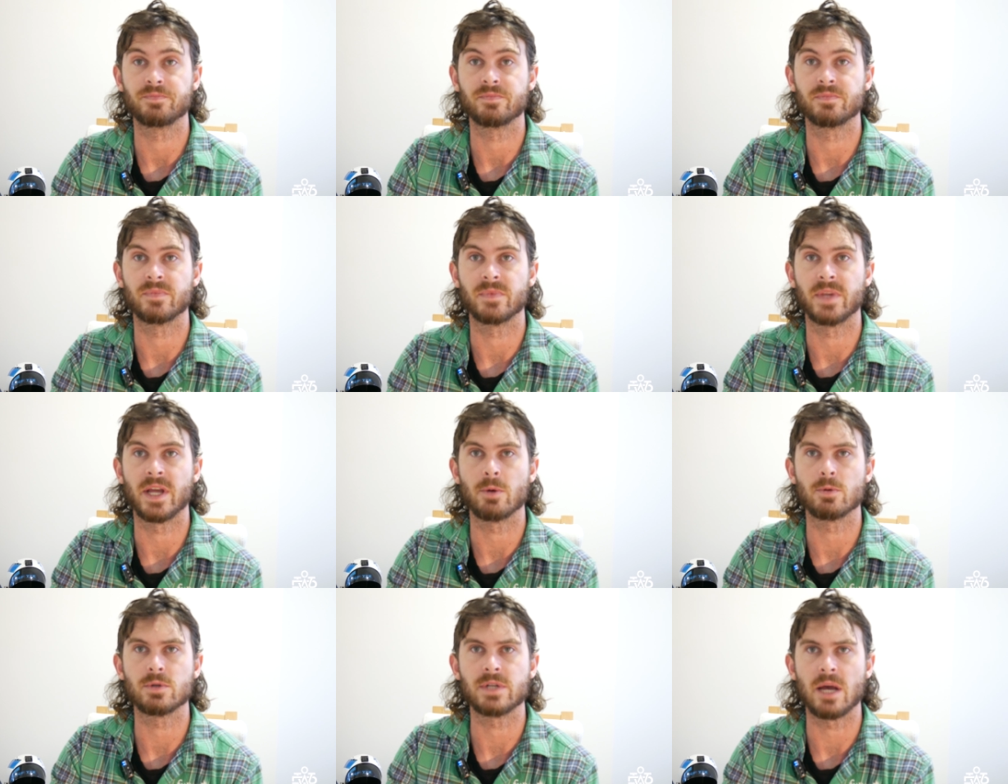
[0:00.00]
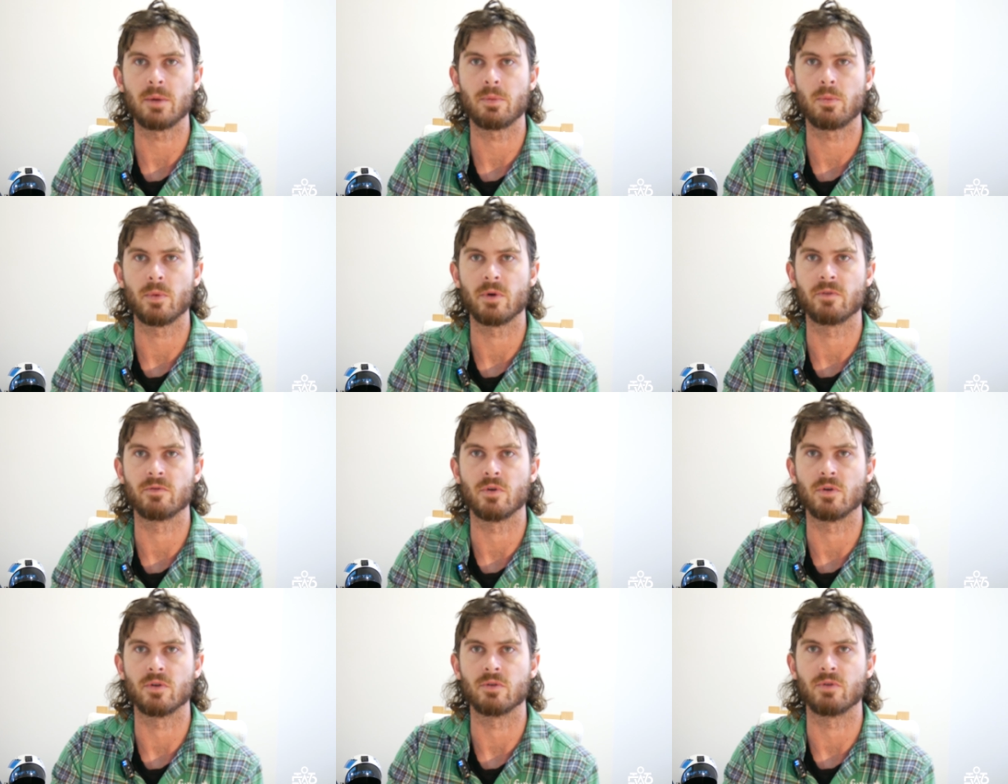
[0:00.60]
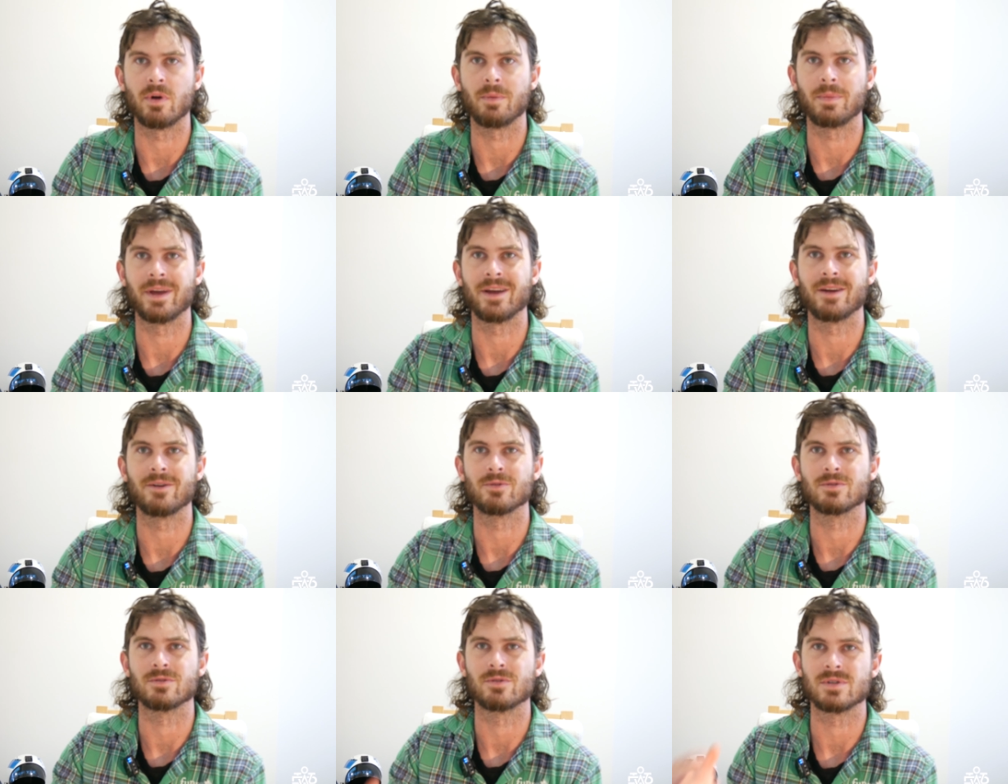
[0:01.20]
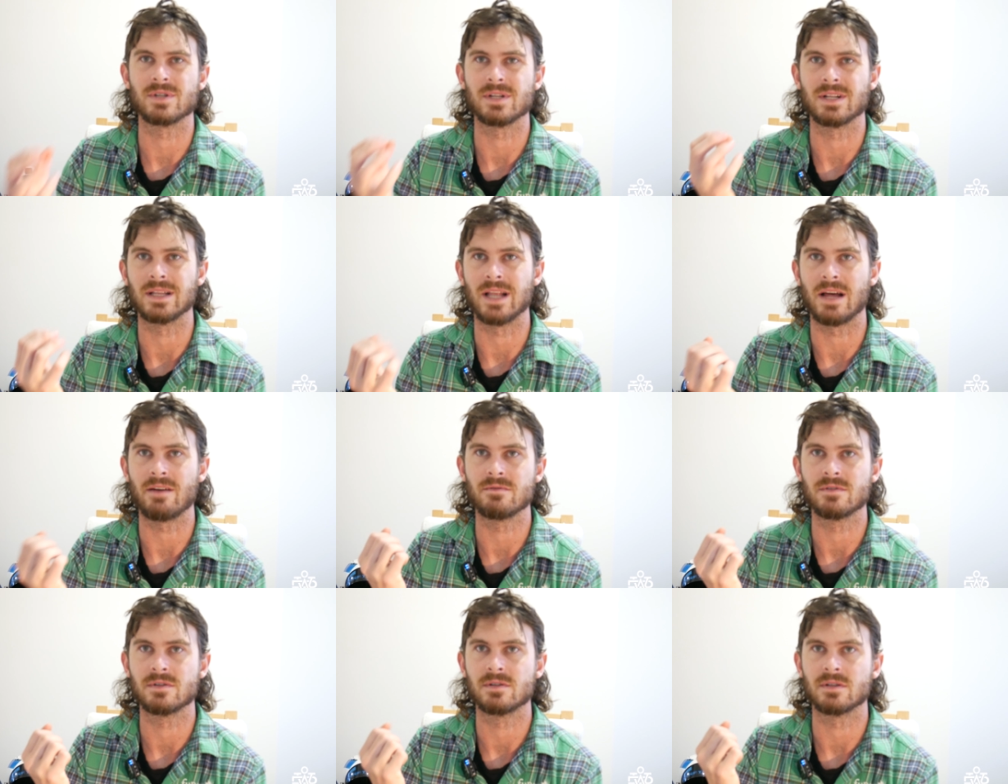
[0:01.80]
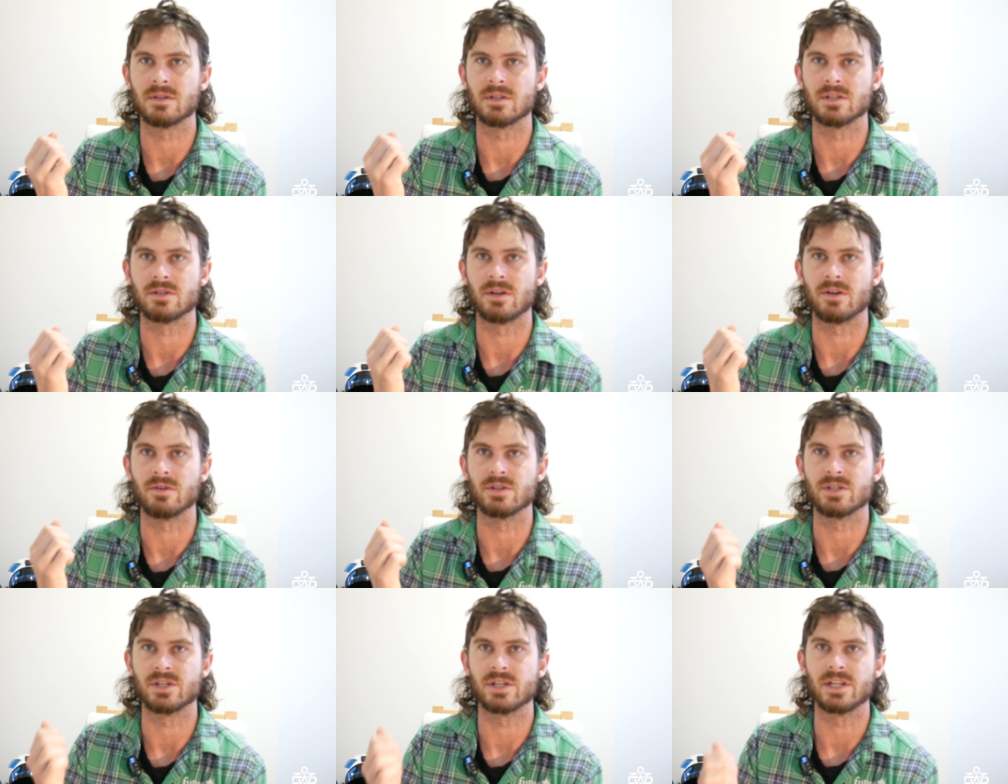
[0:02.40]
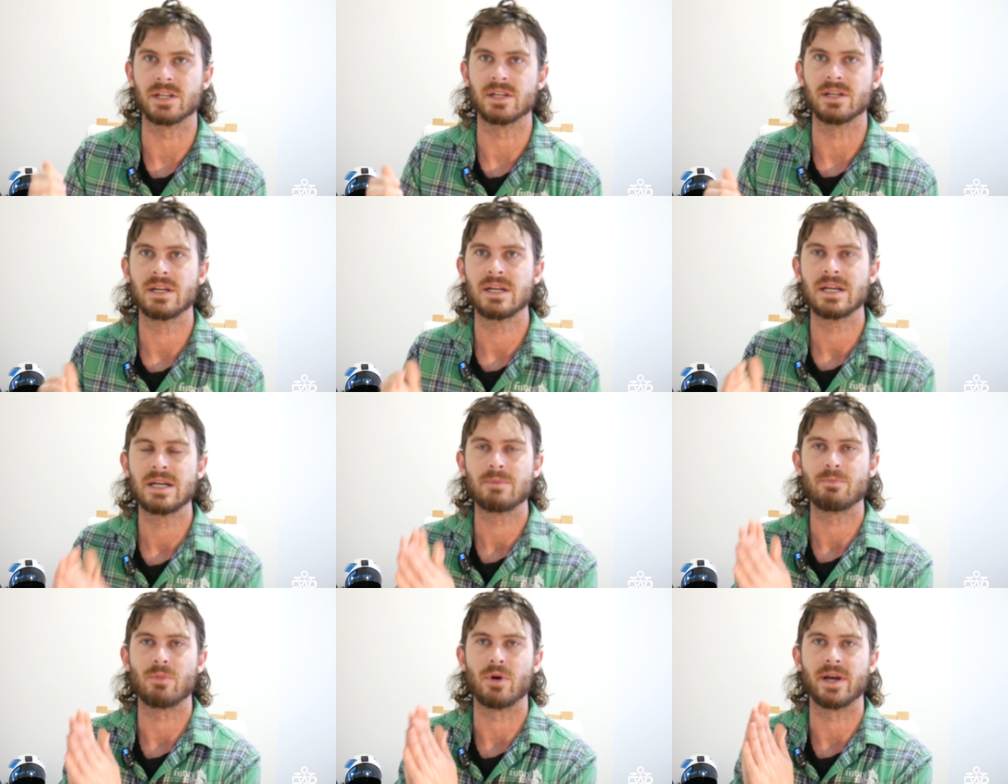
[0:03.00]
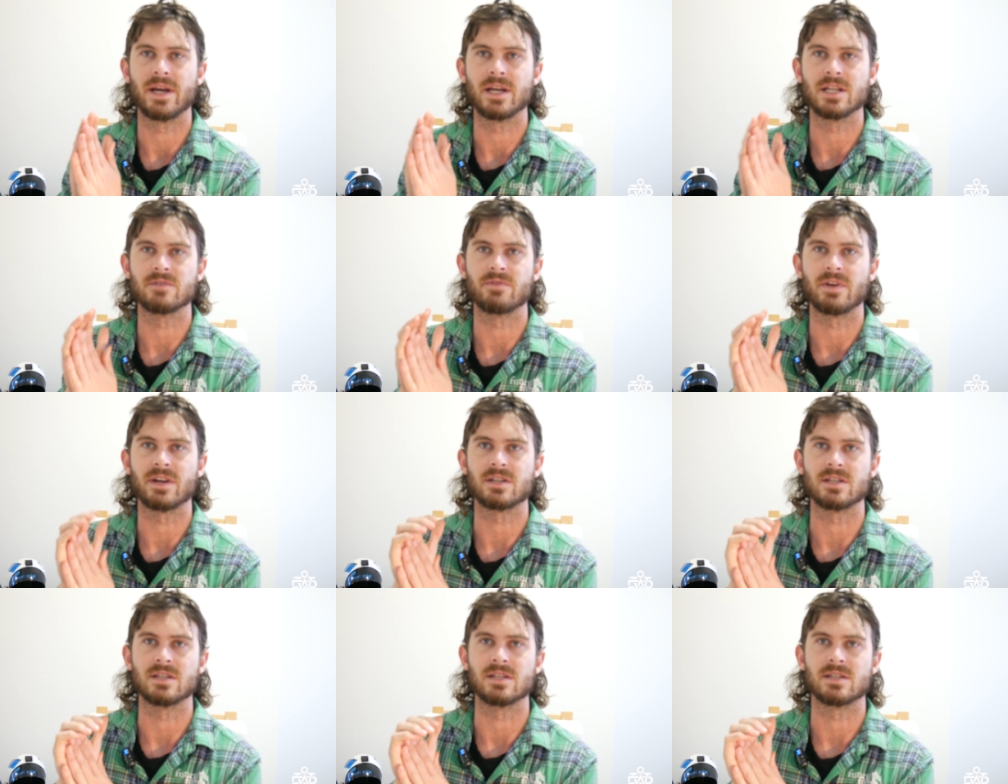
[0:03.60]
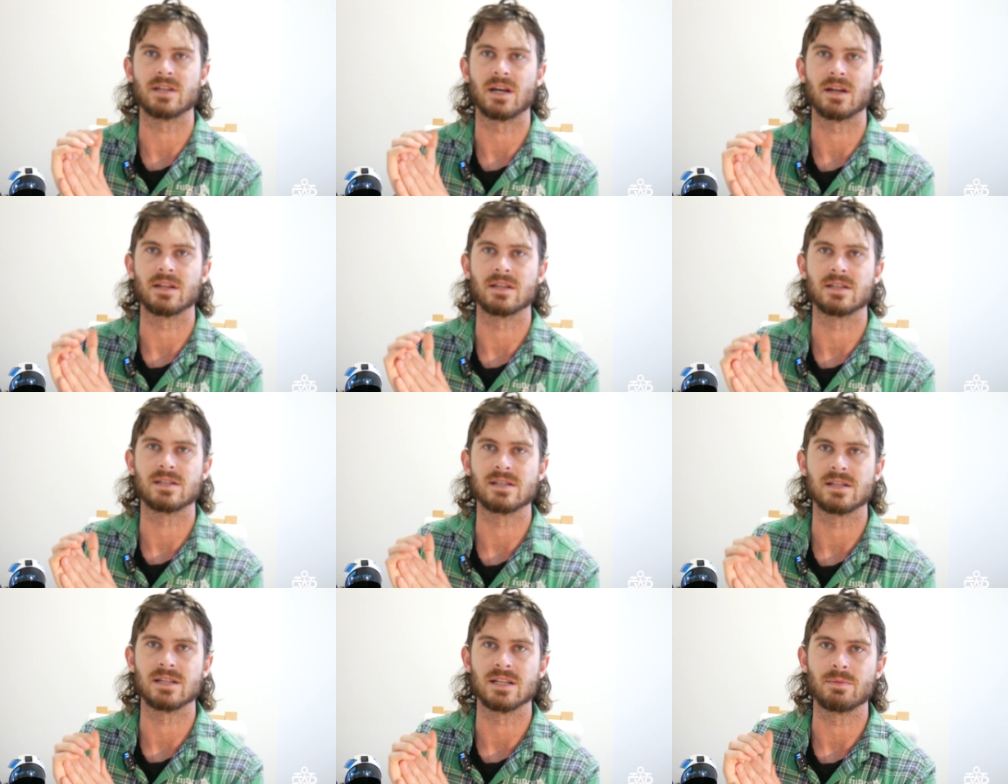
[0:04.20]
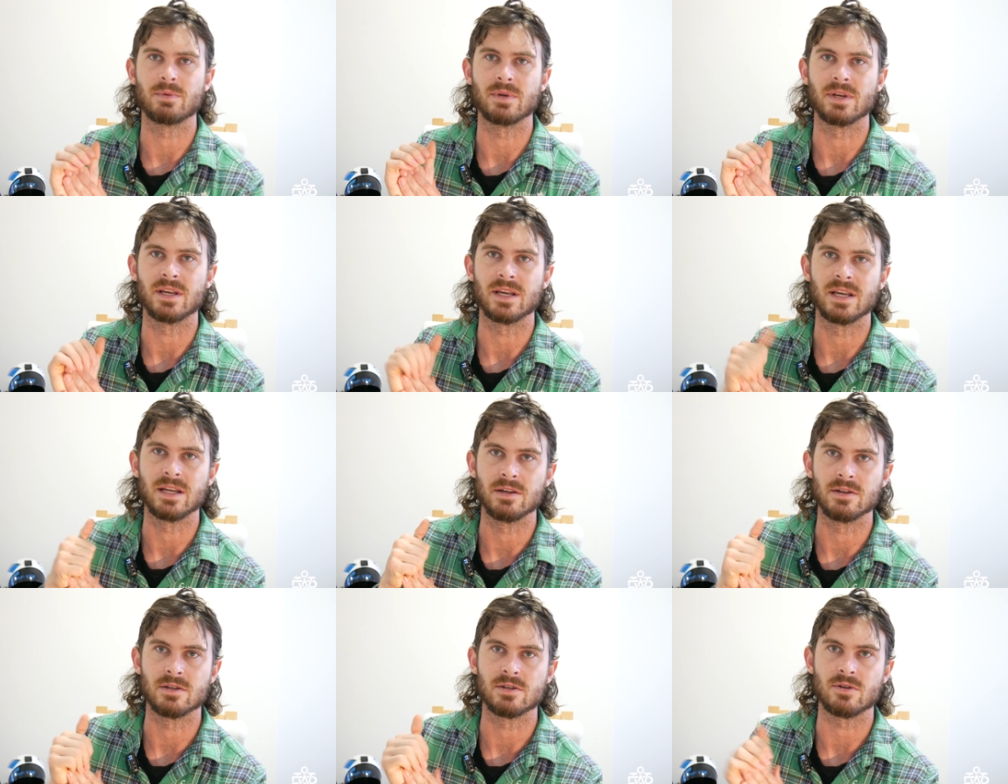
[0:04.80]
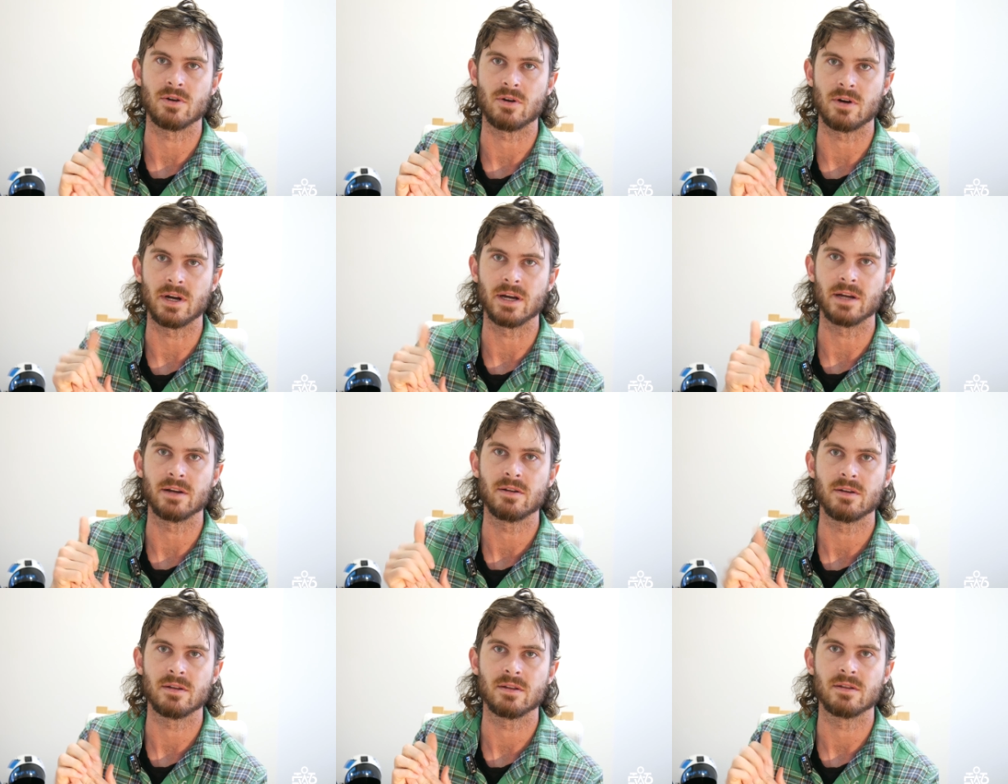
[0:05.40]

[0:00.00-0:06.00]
Now what's happened when I've gone to grab the handles, because the gloves are so shitty, my hands have actually started slipping inside